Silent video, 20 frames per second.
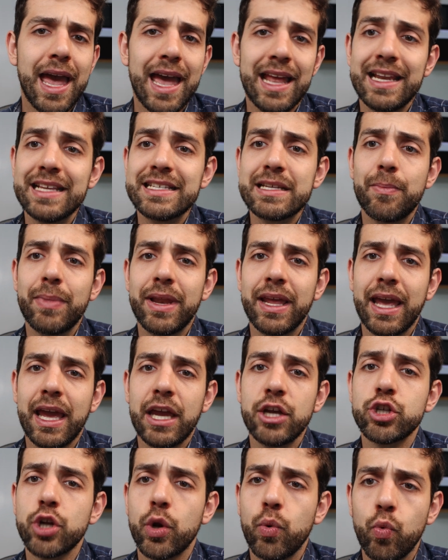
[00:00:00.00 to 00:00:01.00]
And this
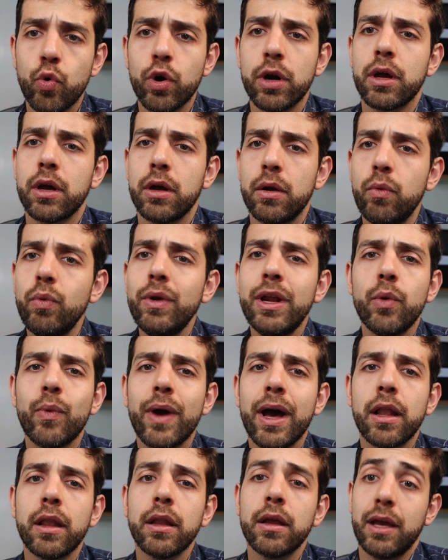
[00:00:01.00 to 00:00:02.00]
application works really
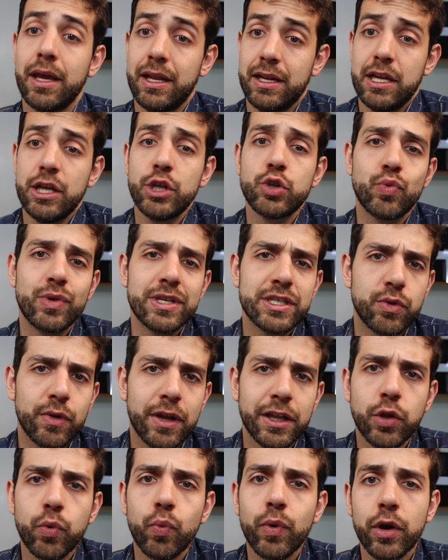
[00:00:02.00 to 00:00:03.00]
well, and this is
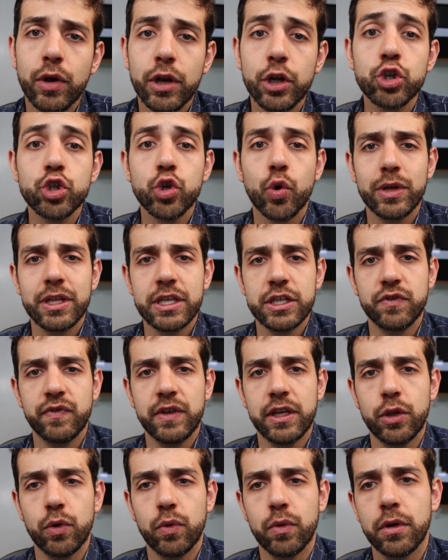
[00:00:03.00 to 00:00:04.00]
what we're gonna show in this
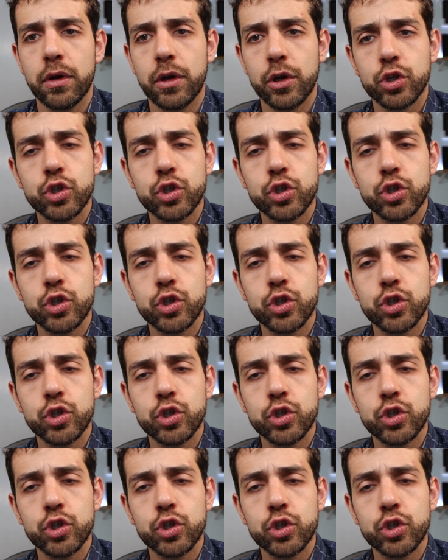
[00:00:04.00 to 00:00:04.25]
video.